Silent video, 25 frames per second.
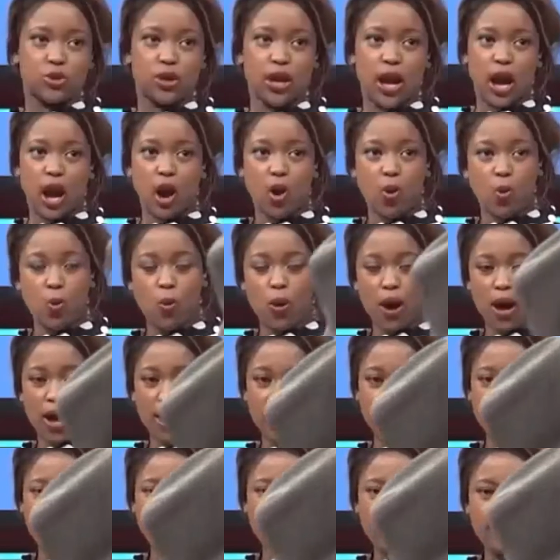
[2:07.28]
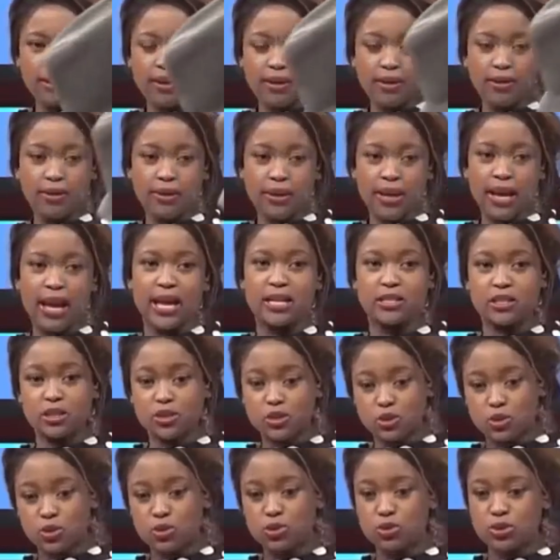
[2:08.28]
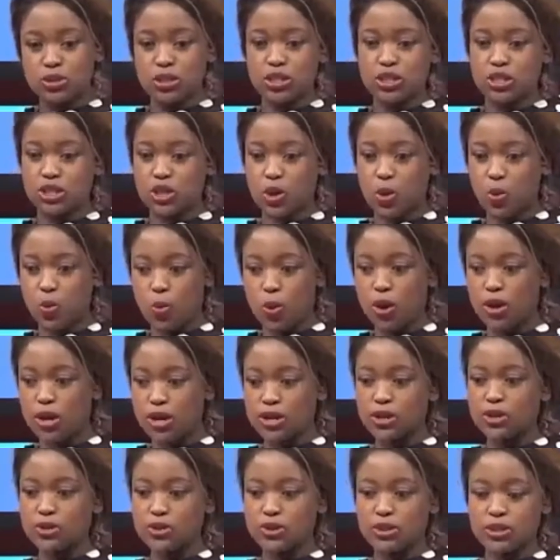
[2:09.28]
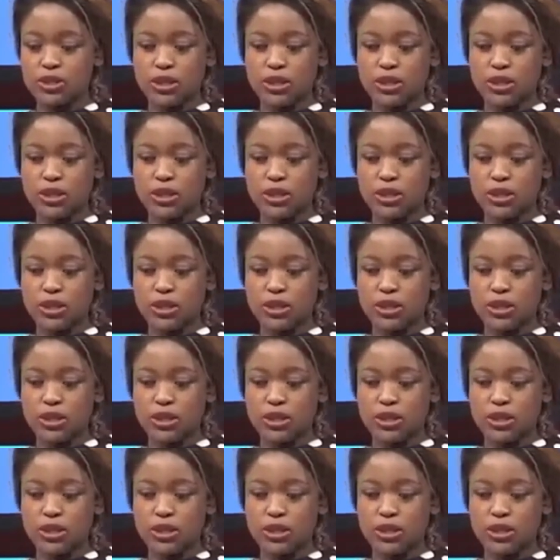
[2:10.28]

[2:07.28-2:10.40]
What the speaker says: too young. Why? As a school teacher, what are you